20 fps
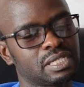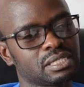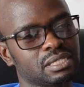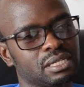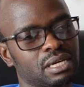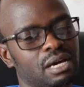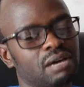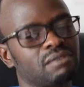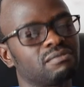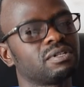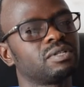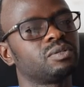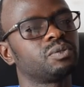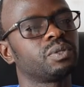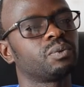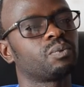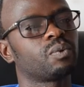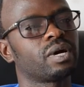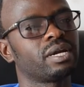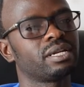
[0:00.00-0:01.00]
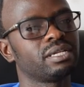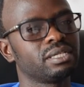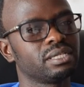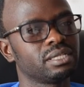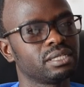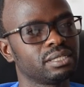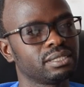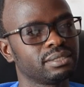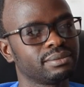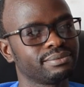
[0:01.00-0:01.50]
are covered with 1
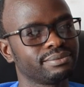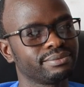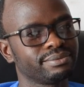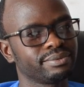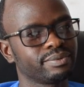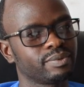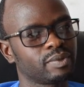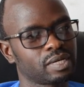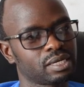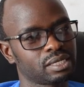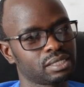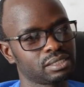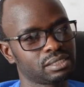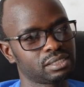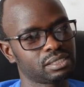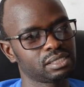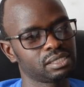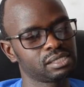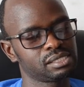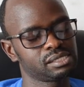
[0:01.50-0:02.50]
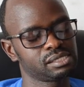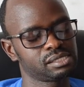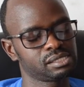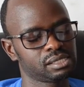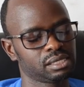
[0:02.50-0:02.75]
year warranty.